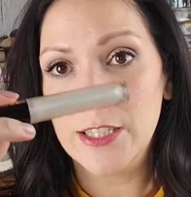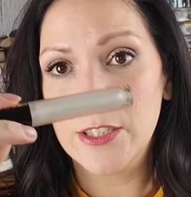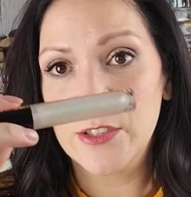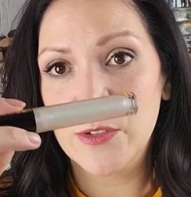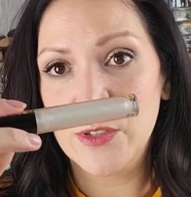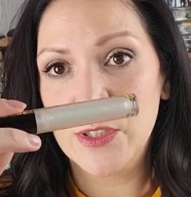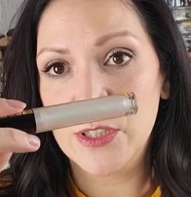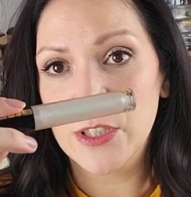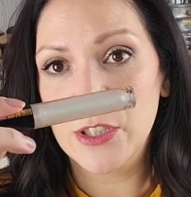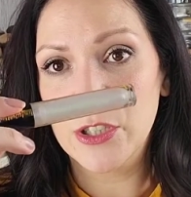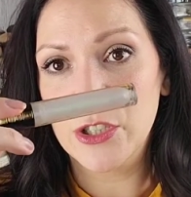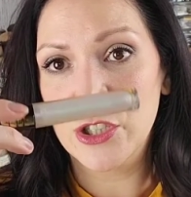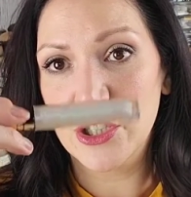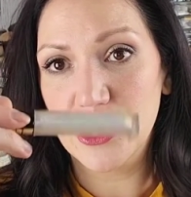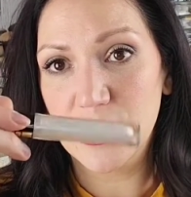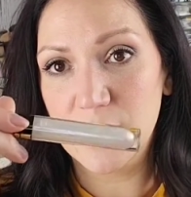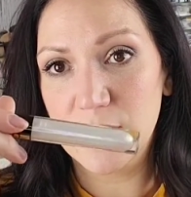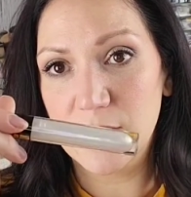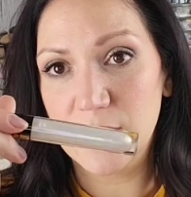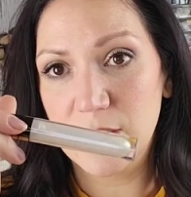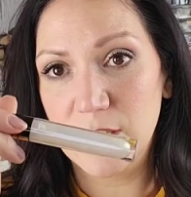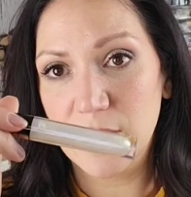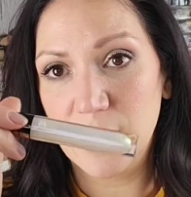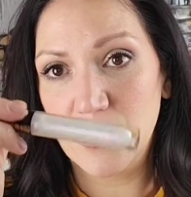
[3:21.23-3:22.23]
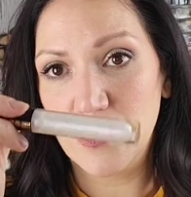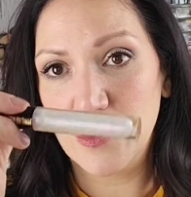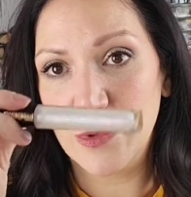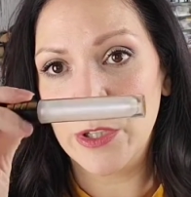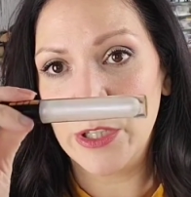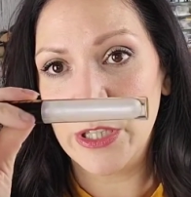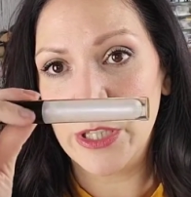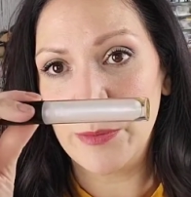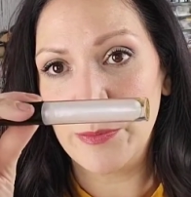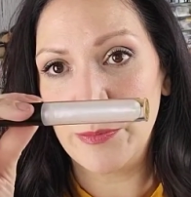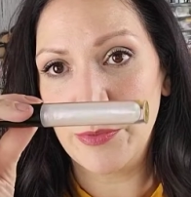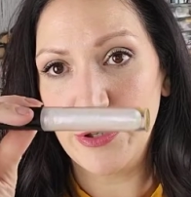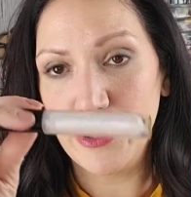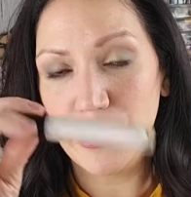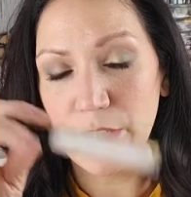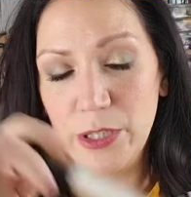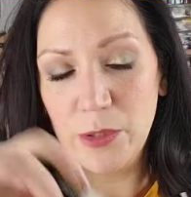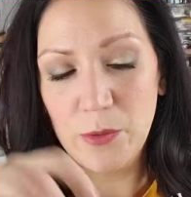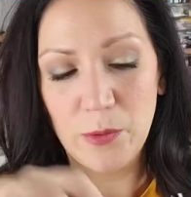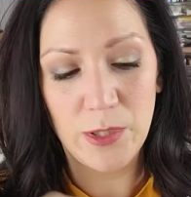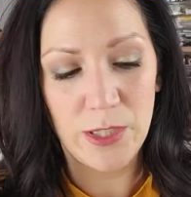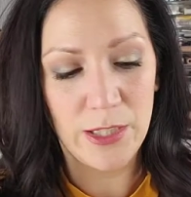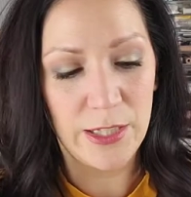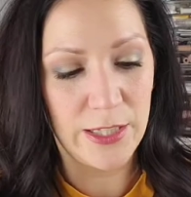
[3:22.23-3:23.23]
so this is just a really pretty
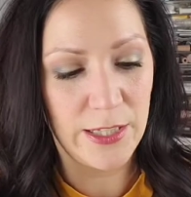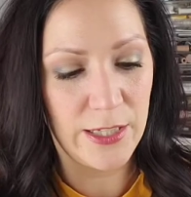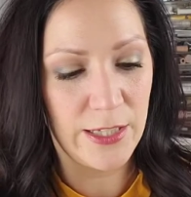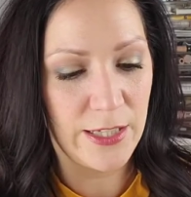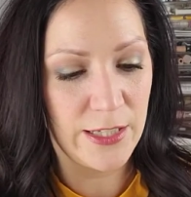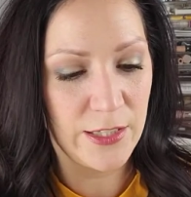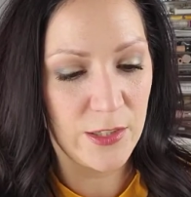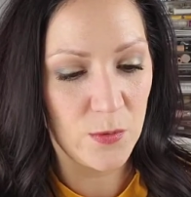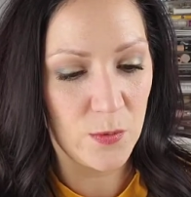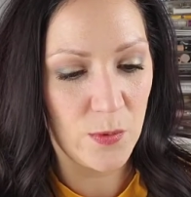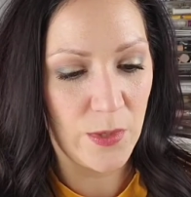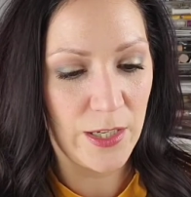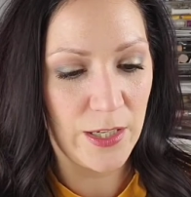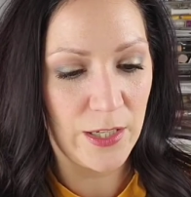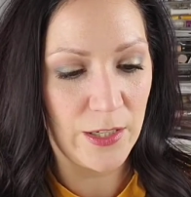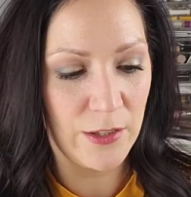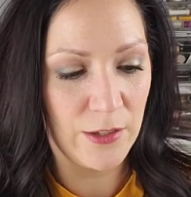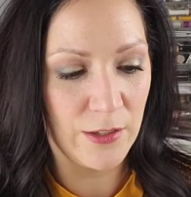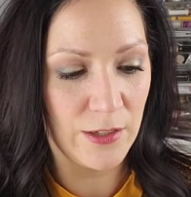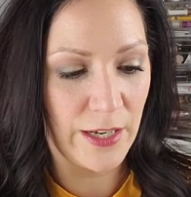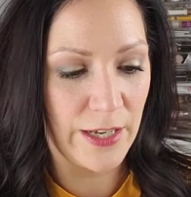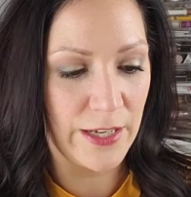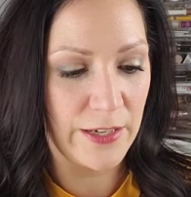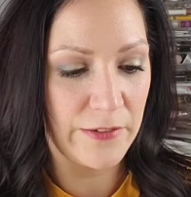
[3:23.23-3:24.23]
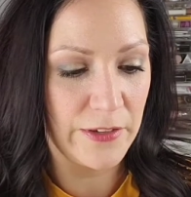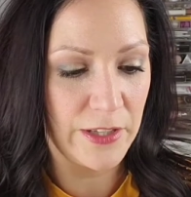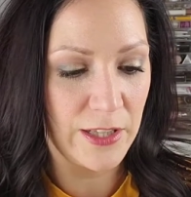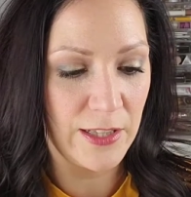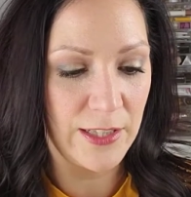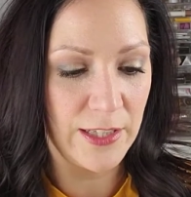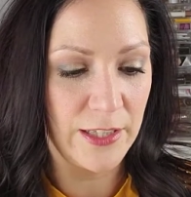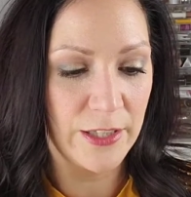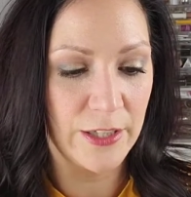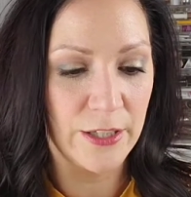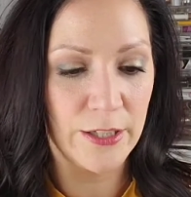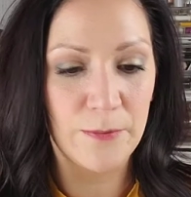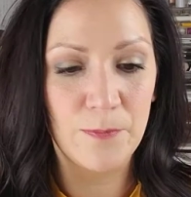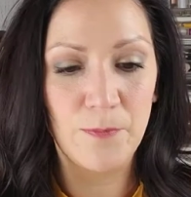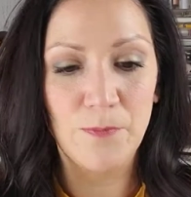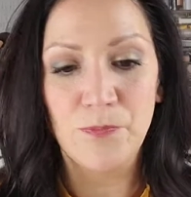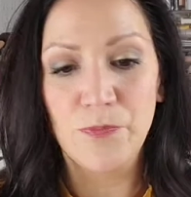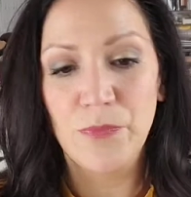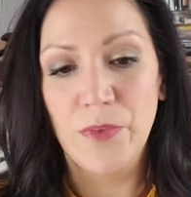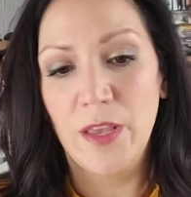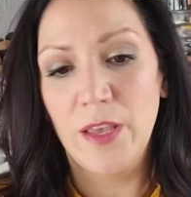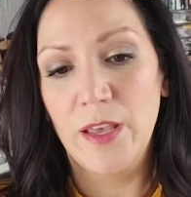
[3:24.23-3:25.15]
one as well, kind of a clear.